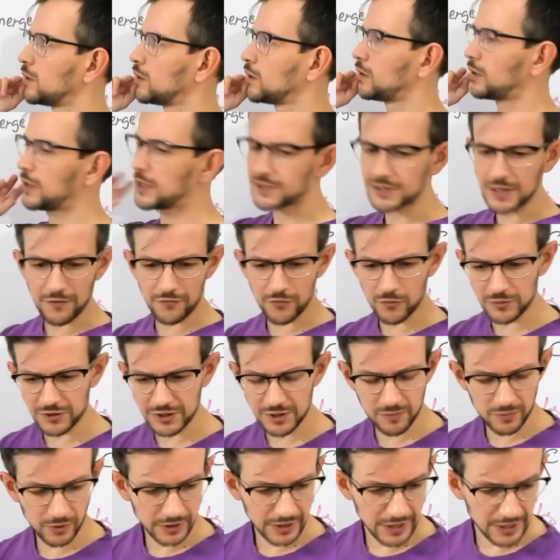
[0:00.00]
let's start from the
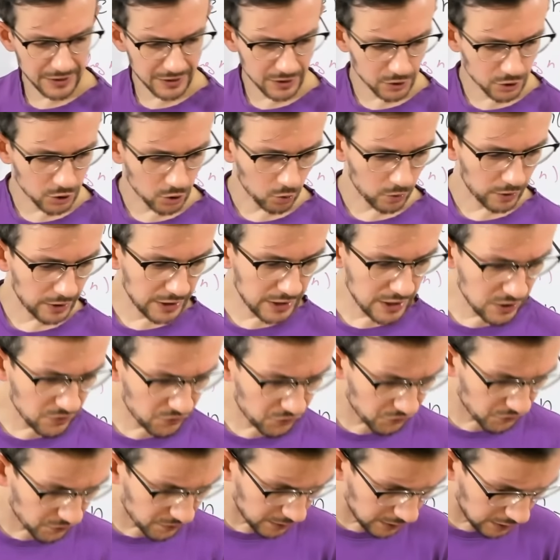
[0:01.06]
simple cases. So
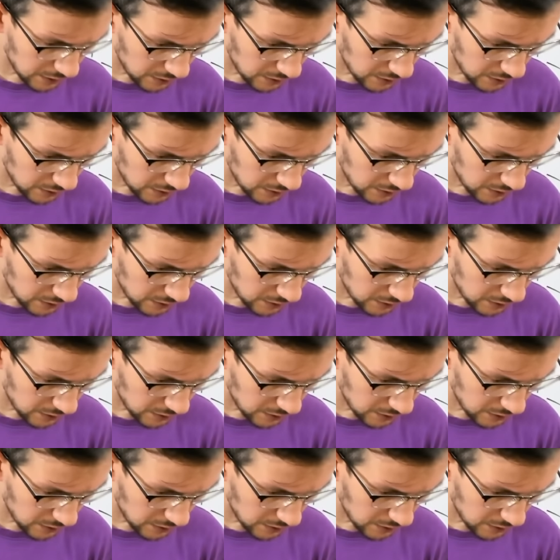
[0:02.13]
if